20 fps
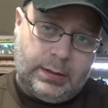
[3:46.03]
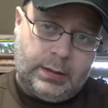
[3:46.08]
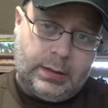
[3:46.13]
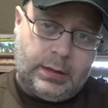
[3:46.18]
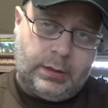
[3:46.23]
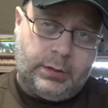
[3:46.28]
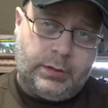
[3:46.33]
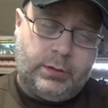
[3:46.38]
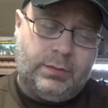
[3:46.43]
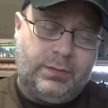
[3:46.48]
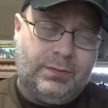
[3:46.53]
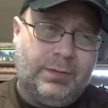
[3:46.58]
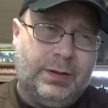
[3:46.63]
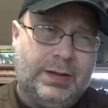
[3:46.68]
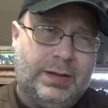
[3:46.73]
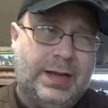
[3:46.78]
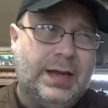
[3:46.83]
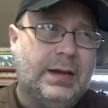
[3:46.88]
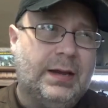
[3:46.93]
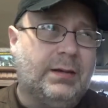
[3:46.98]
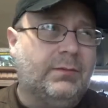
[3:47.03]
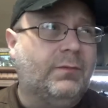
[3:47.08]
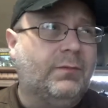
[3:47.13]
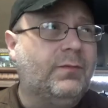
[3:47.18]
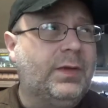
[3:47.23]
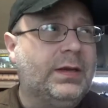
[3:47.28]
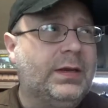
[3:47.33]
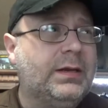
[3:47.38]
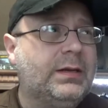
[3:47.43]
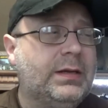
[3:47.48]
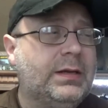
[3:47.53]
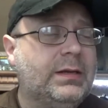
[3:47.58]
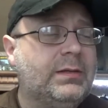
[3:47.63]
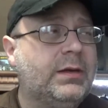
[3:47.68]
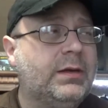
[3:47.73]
They had Infinity